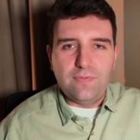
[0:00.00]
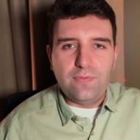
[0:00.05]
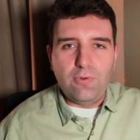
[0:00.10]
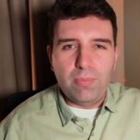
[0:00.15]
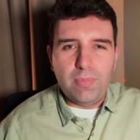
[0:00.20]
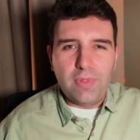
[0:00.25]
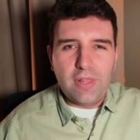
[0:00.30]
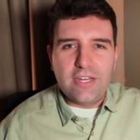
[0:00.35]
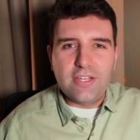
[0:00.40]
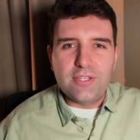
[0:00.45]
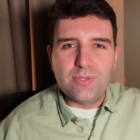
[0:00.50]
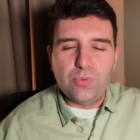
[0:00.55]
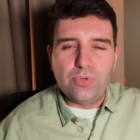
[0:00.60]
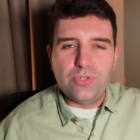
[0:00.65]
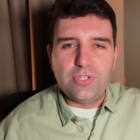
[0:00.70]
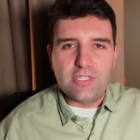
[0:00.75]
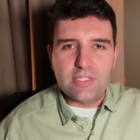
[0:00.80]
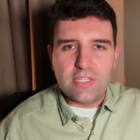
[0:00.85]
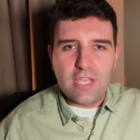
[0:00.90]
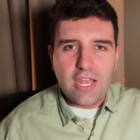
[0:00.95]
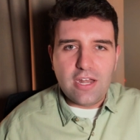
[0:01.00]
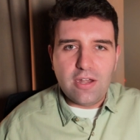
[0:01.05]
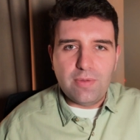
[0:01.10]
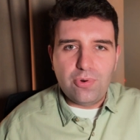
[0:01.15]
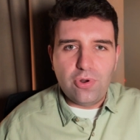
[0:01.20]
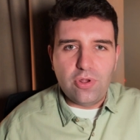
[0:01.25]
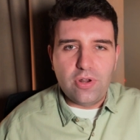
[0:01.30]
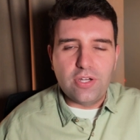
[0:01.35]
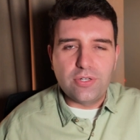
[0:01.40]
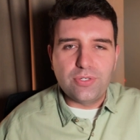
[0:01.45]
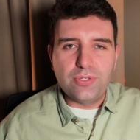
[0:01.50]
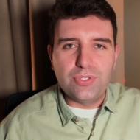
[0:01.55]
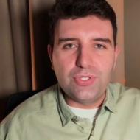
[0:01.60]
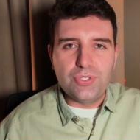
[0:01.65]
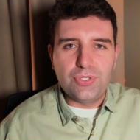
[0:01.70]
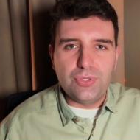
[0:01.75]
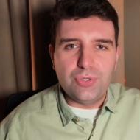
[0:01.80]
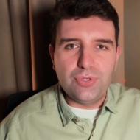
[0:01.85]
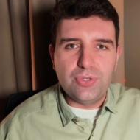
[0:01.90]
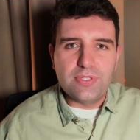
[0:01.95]
Formulators will design a product or
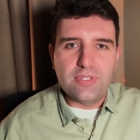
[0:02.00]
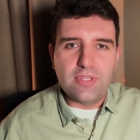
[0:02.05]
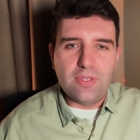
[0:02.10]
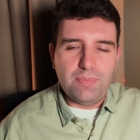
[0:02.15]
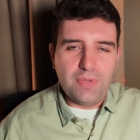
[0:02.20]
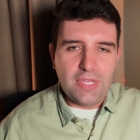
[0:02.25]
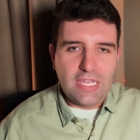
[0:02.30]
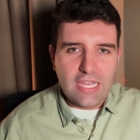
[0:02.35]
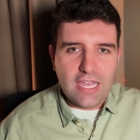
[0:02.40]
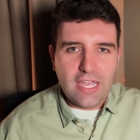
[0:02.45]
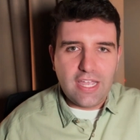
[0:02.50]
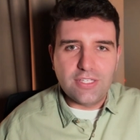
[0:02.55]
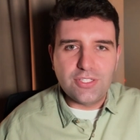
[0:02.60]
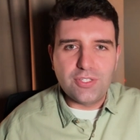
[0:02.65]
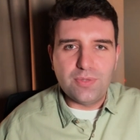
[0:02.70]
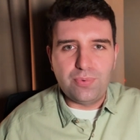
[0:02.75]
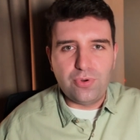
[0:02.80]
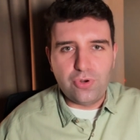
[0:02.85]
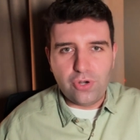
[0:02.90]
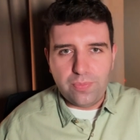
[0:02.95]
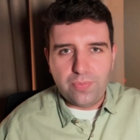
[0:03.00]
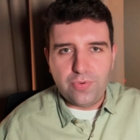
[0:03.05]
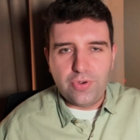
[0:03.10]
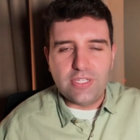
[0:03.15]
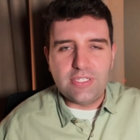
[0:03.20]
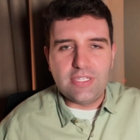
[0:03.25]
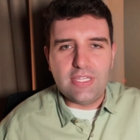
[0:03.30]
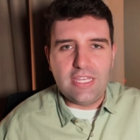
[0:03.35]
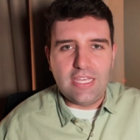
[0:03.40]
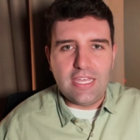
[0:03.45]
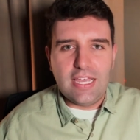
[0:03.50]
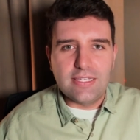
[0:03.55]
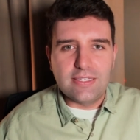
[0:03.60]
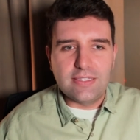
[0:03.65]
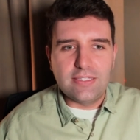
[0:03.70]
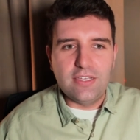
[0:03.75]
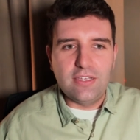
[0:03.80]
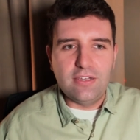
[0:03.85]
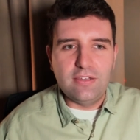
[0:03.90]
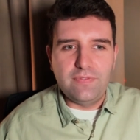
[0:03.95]
choose the pH appropriate to the
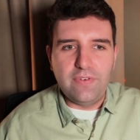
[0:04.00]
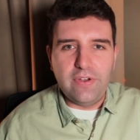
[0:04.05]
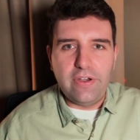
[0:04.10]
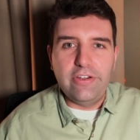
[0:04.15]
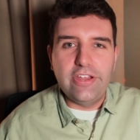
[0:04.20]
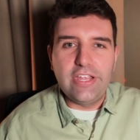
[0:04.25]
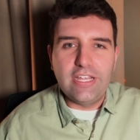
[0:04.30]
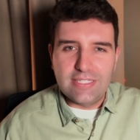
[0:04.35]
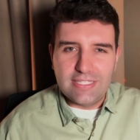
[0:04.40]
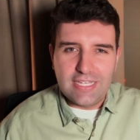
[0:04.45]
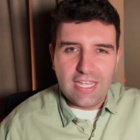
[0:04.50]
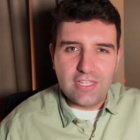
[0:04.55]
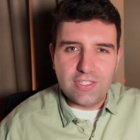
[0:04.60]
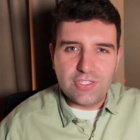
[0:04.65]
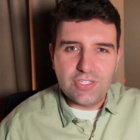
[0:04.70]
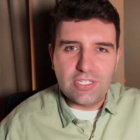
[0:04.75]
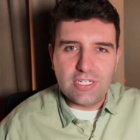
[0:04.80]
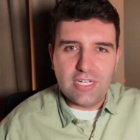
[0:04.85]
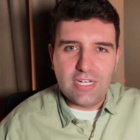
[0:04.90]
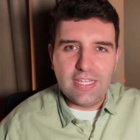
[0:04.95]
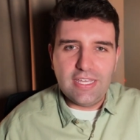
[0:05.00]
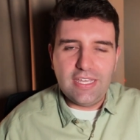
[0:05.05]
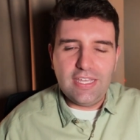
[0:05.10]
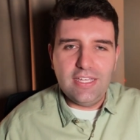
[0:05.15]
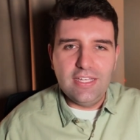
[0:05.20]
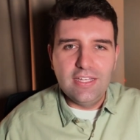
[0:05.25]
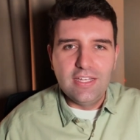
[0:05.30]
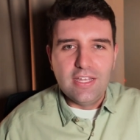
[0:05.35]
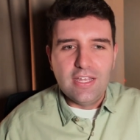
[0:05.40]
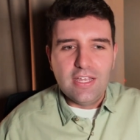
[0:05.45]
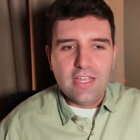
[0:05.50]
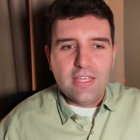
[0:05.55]
acid very intentionally.